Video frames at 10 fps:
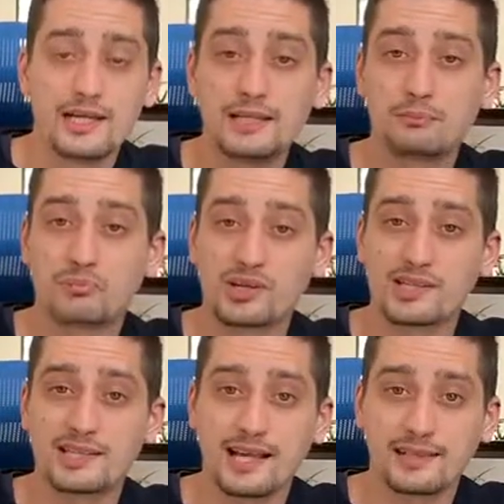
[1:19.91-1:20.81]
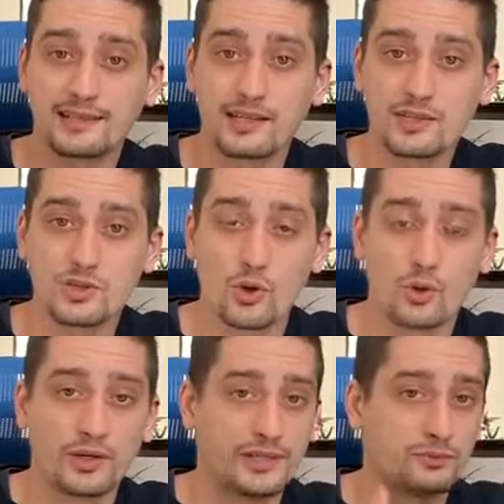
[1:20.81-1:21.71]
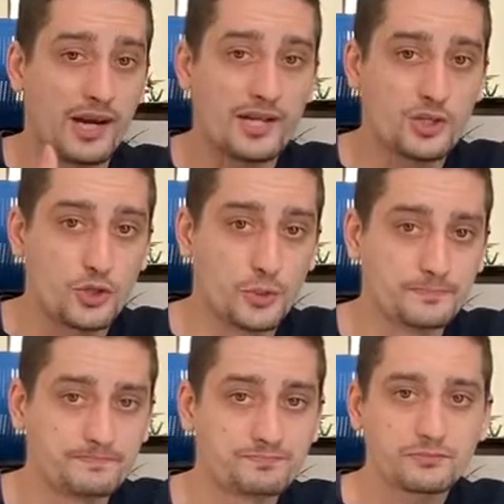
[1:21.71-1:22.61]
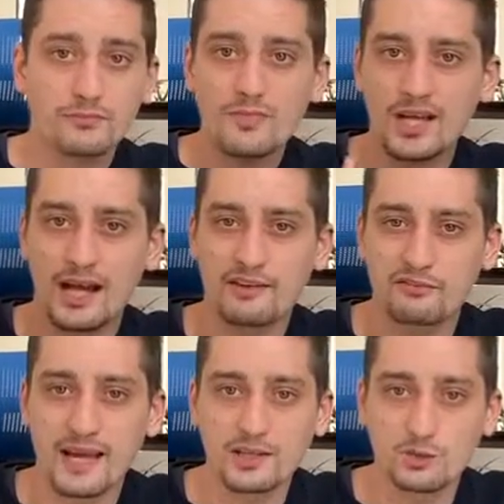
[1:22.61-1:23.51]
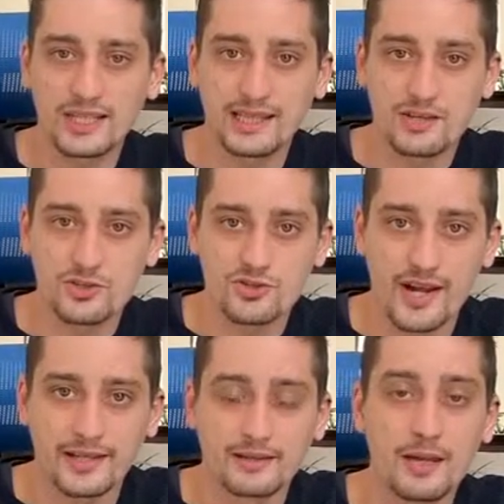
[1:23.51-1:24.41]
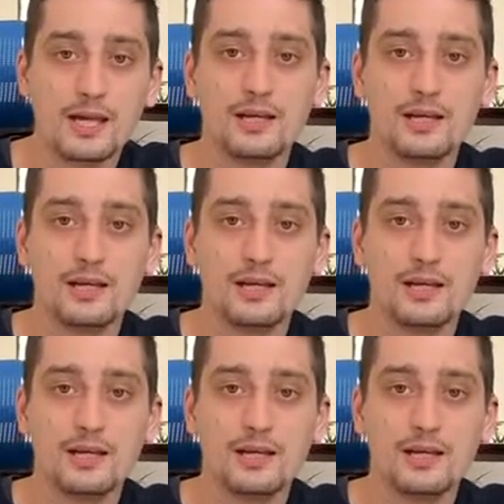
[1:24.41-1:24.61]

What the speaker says: in percentage or in ratio I've made with that trade.